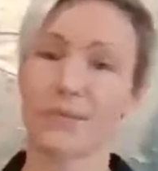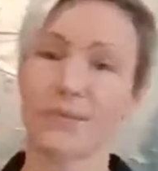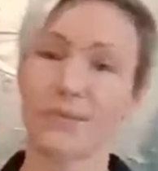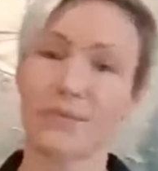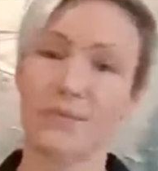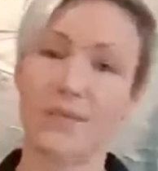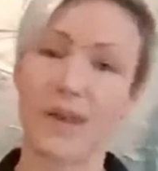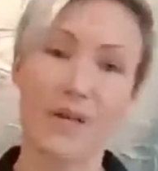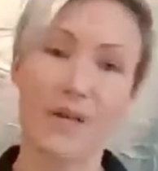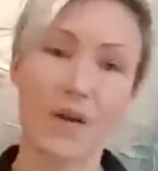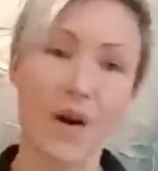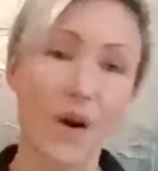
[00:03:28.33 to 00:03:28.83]

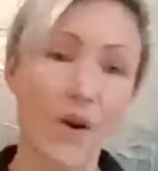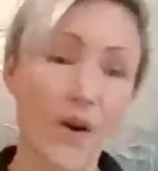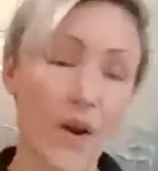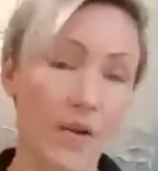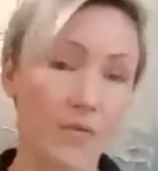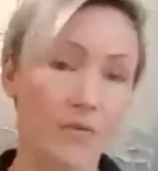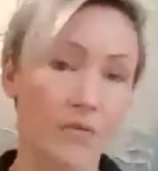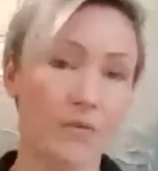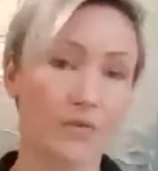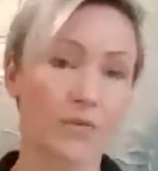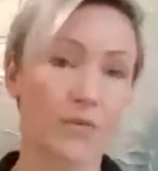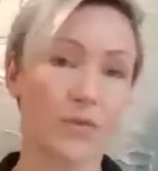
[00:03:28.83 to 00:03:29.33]
there are no
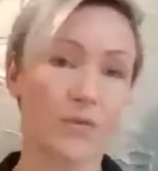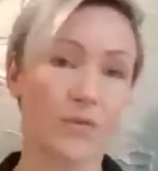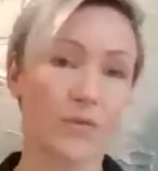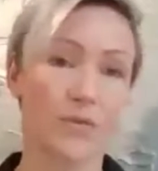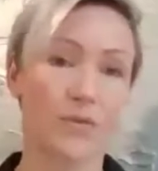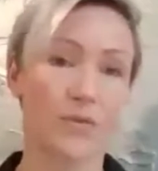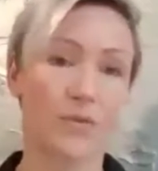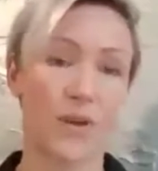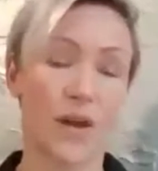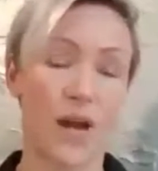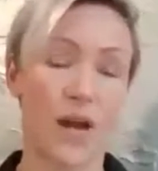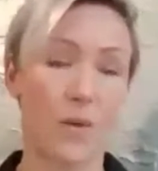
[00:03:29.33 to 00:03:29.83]
rules
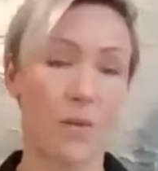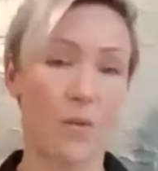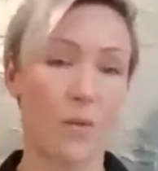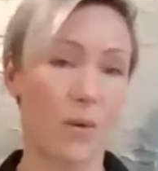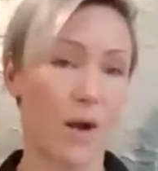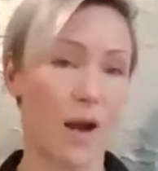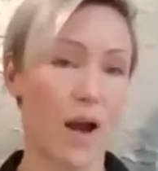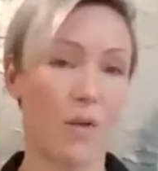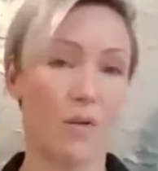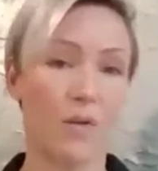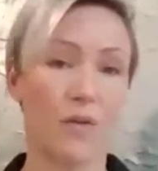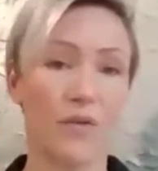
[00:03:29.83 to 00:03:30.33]
to
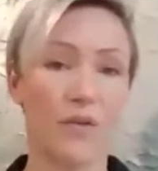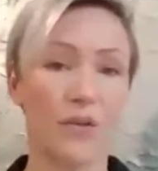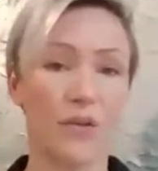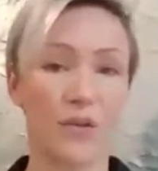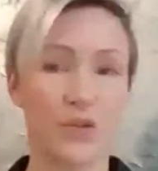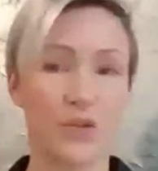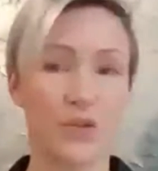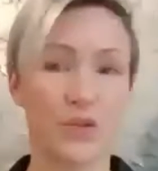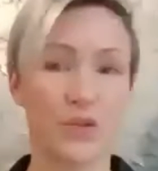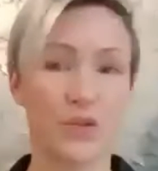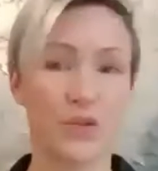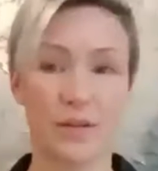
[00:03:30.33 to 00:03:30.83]
how often you
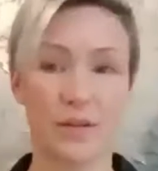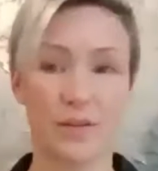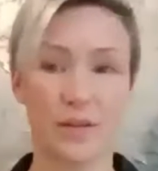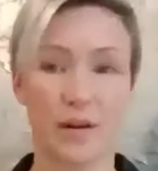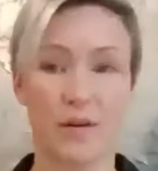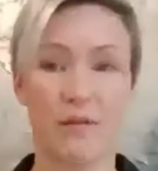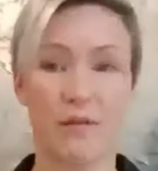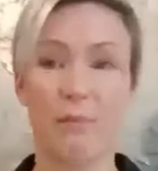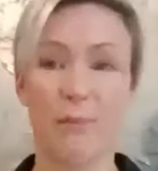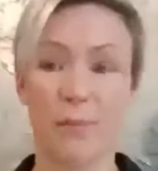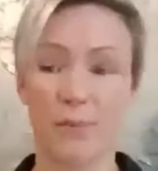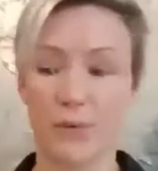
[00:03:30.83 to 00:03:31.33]
should weigh
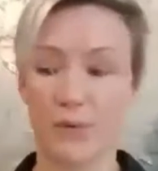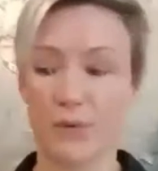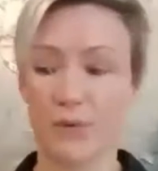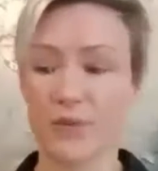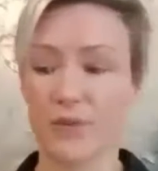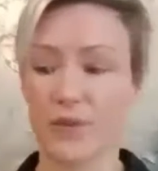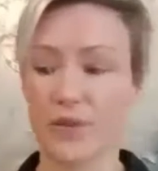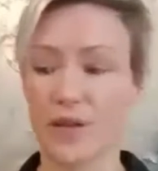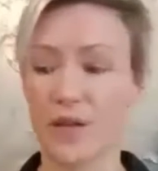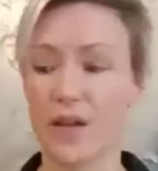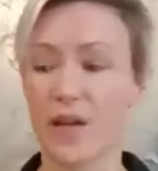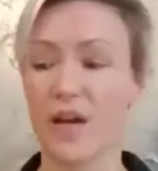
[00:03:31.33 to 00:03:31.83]
yourself,
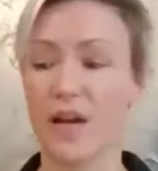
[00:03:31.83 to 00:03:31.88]
but